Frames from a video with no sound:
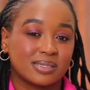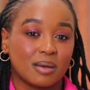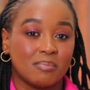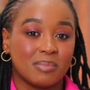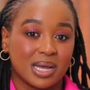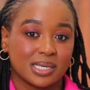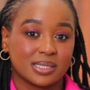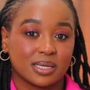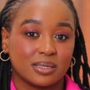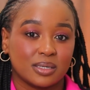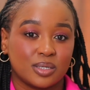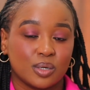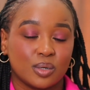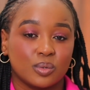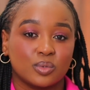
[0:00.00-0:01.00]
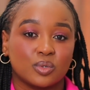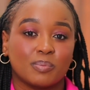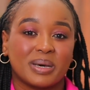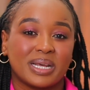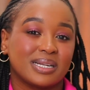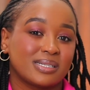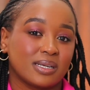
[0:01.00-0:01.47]
mask undertones,
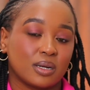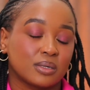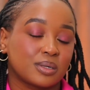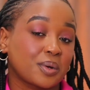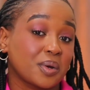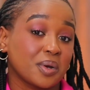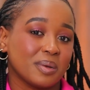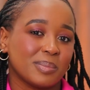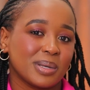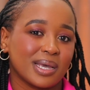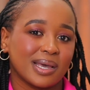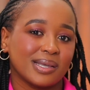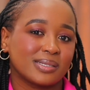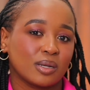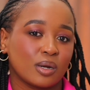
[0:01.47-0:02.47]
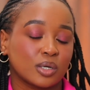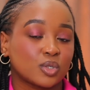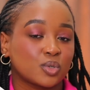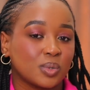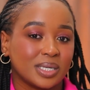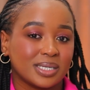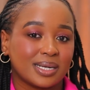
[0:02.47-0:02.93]
but it's a lot creamier, it's a lot
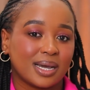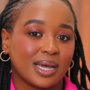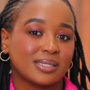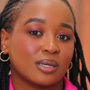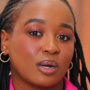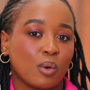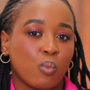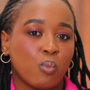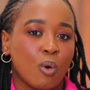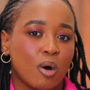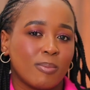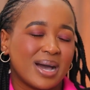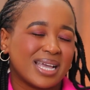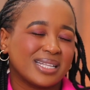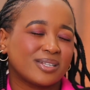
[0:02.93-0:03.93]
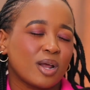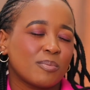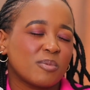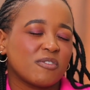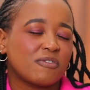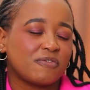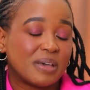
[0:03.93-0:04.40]
sweeter, it's a lot warmer, it's a
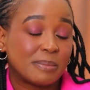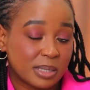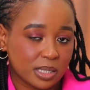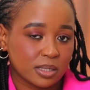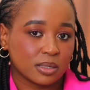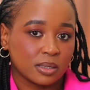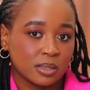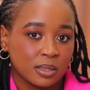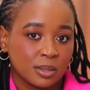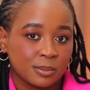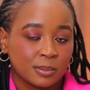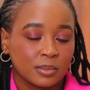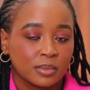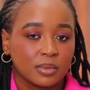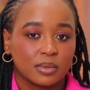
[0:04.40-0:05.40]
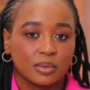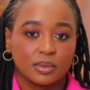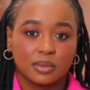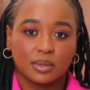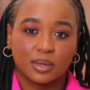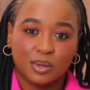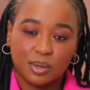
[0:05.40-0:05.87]
lot more feminine
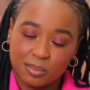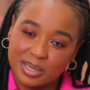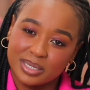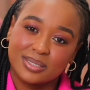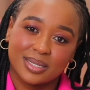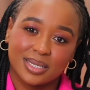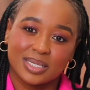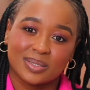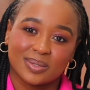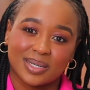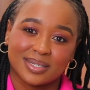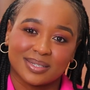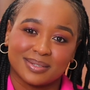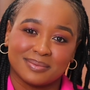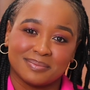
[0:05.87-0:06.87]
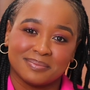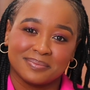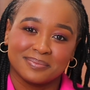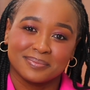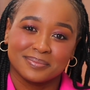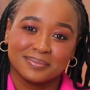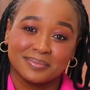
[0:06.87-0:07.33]
than compared to this one.
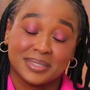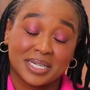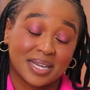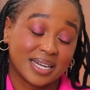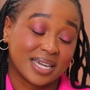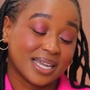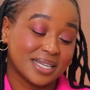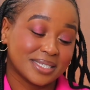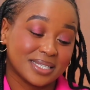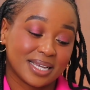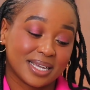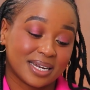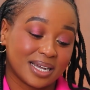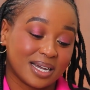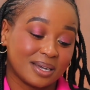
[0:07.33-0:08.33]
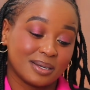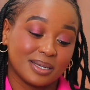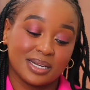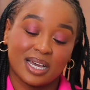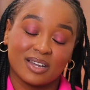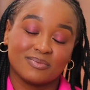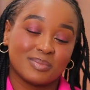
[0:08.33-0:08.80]
Now, like I said,
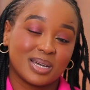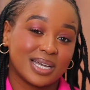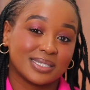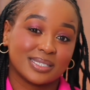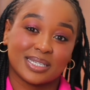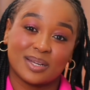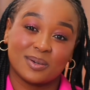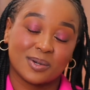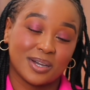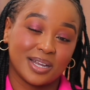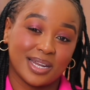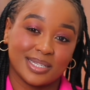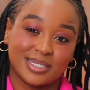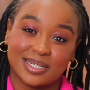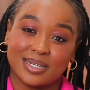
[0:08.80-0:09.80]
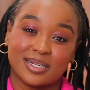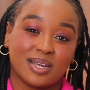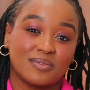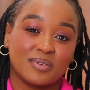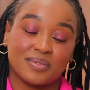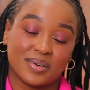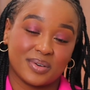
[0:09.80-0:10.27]
I love mask and I will collect it in
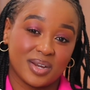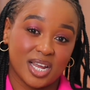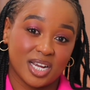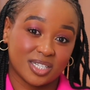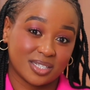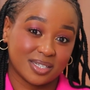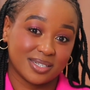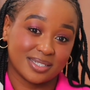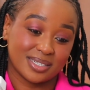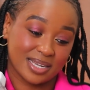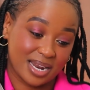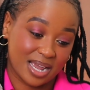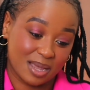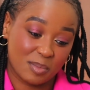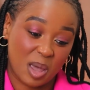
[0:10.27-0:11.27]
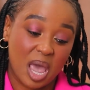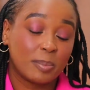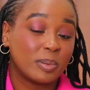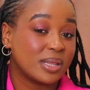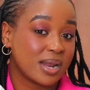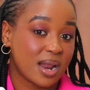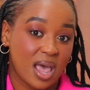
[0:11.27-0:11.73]
every variation, and I am
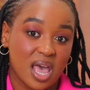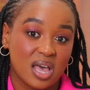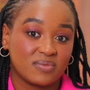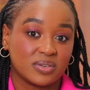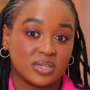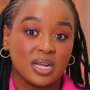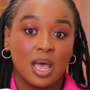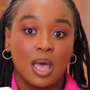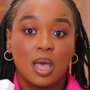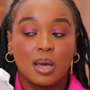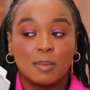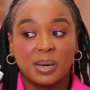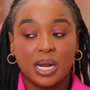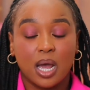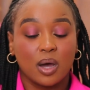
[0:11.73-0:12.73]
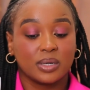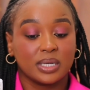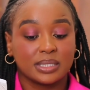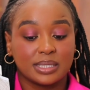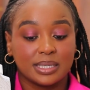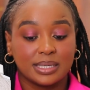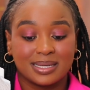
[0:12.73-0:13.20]
happy that I have it, but I
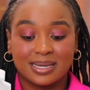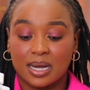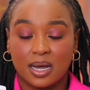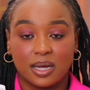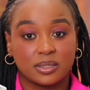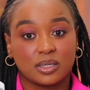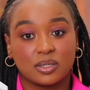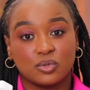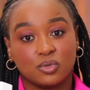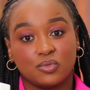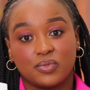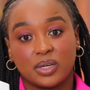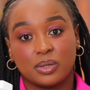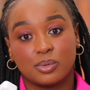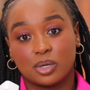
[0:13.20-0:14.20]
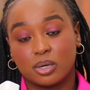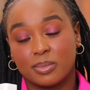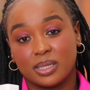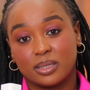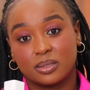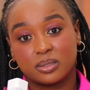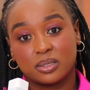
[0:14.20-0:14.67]
honestly can't in good faith
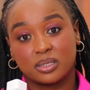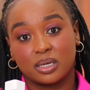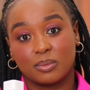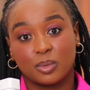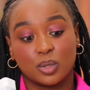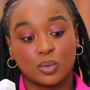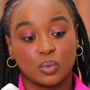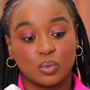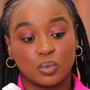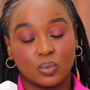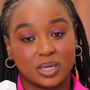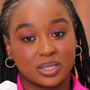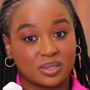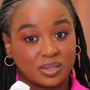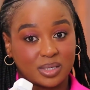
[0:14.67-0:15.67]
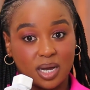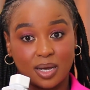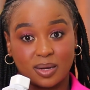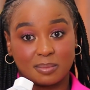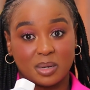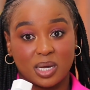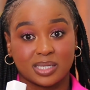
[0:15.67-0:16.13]
recommend this to someone who wants to try
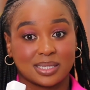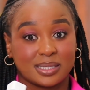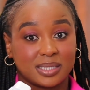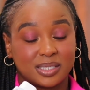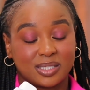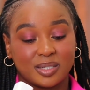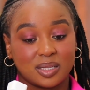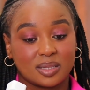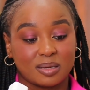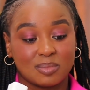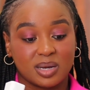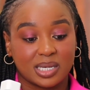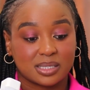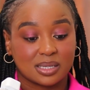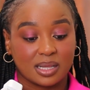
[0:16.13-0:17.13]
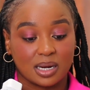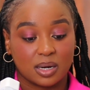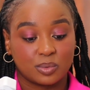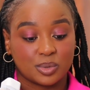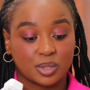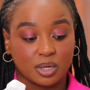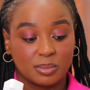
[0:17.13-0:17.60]
out mask. This is not the mask that I
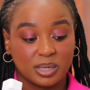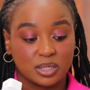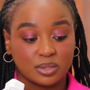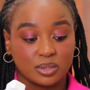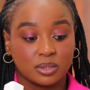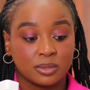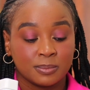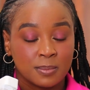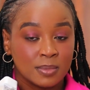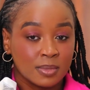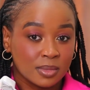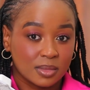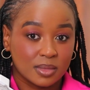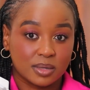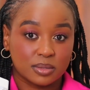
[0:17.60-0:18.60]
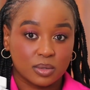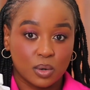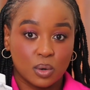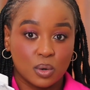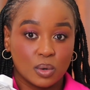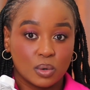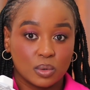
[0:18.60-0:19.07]
would recommend to you. There's a
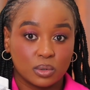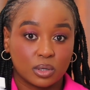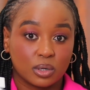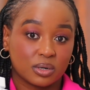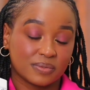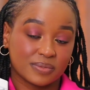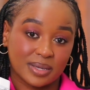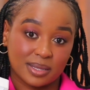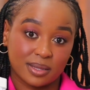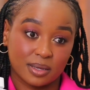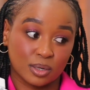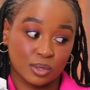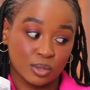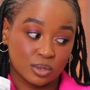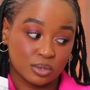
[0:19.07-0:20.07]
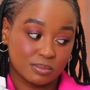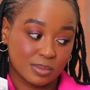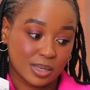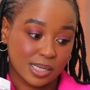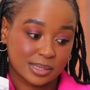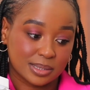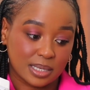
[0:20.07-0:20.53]
whole lot of other good
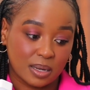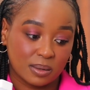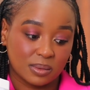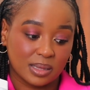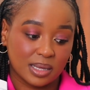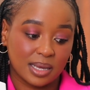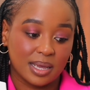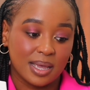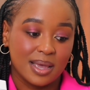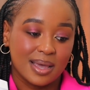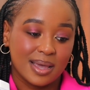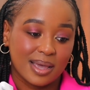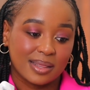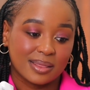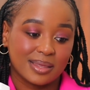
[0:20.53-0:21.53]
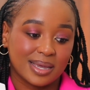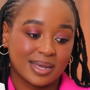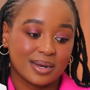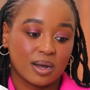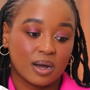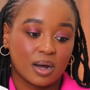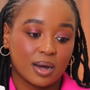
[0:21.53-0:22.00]
masks out there
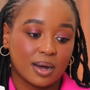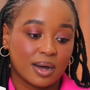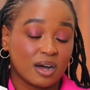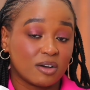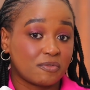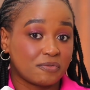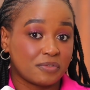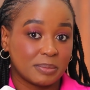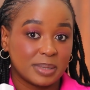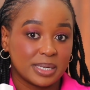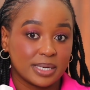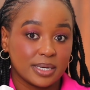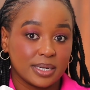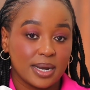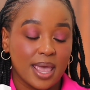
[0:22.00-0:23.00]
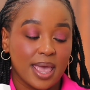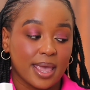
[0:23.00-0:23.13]
that are feminine